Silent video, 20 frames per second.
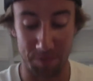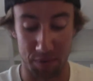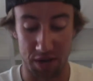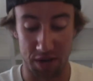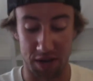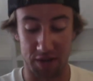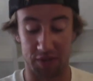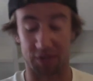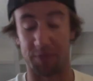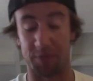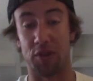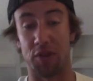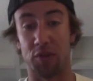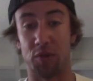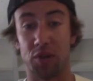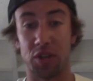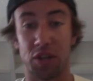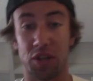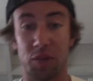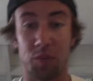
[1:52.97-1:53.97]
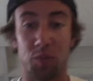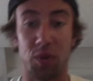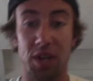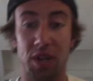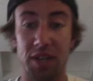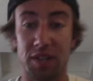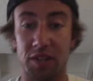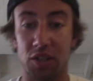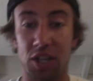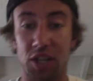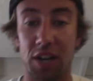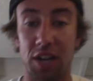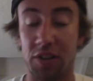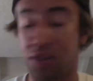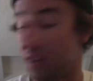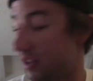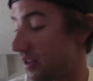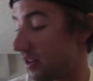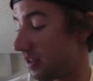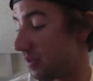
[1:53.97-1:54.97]
But some other really good ways to check out
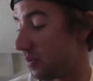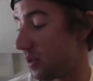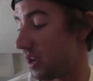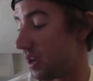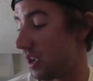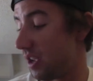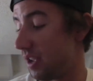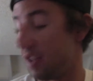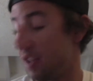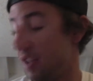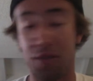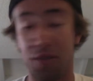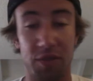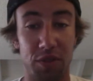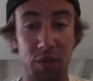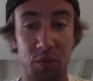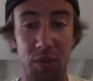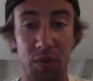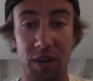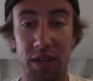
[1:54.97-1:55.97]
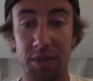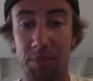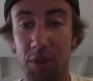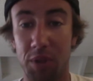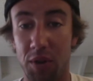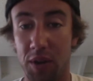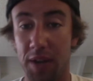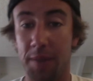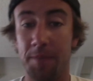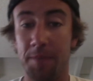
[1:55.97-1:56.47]
the way the wind is blowing